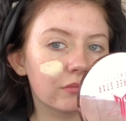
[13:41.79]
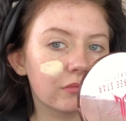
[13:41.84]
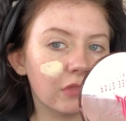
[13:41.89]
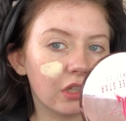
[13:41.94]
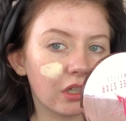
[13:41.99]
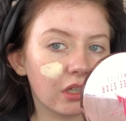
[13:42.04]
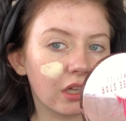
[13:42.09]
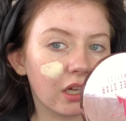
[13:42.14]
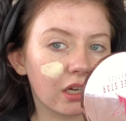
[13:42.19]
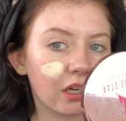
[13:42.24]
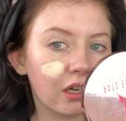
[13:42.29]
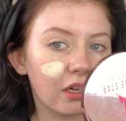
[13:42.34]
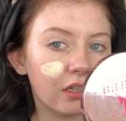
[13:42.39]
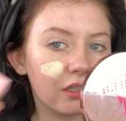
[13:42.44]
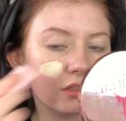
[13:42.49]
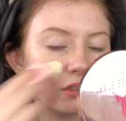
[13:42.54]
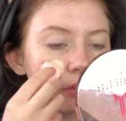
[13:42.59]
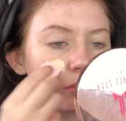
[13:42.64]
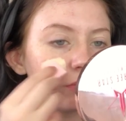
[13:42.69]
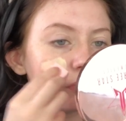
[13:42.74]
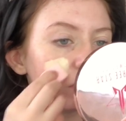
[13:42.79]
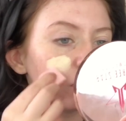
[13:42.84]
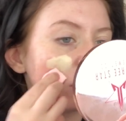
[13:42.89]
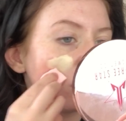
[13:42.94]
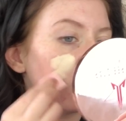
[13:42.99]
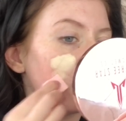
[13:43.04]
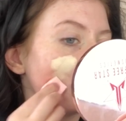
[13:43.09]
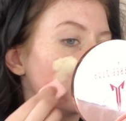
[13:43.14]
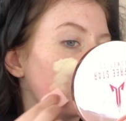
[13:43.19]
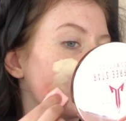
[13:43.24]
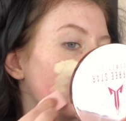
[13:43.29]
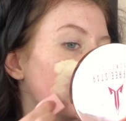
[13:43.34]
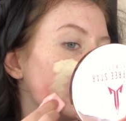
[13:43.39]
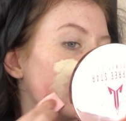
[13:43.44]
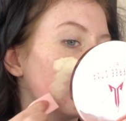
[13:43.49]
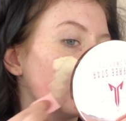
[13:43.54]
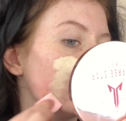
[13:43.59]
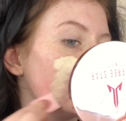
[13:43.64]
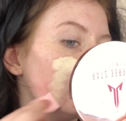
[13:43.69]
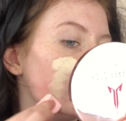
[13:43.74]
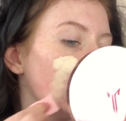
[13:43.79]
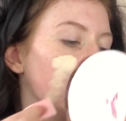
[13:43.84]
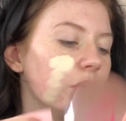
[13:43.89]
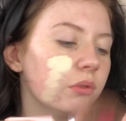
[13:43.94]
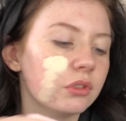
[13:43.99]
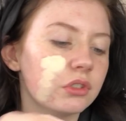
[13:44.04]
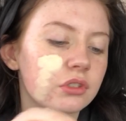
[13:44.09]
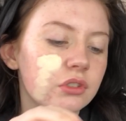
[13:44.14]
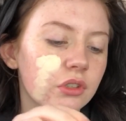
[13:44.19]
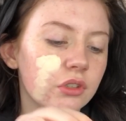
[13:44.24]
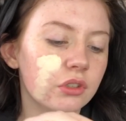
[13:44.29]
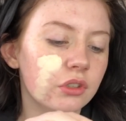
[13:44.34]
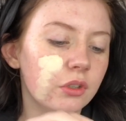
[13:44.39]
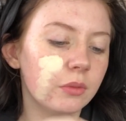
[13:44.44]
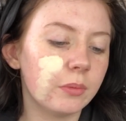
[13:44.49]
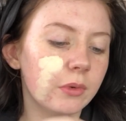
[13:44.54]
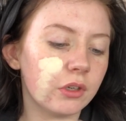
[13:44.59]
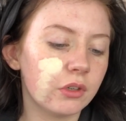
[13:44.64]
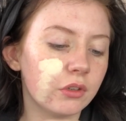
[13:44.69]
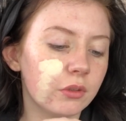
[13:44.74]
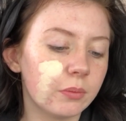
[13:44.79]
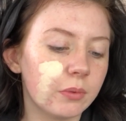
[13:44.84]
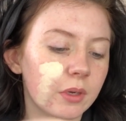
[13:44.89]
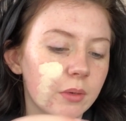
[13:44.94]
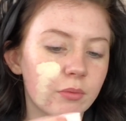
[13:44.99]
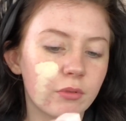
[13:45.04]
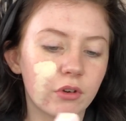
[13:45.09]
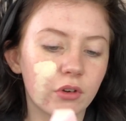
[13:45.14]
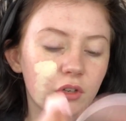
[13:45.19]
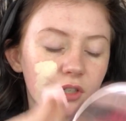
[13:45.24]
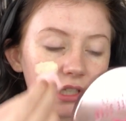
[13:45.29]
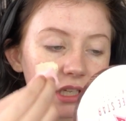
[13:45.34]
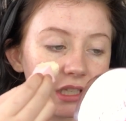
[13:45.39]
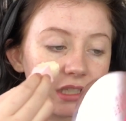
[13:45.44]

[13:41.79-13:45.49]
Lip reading: look at that guys, these little things do suck up a good bit of product.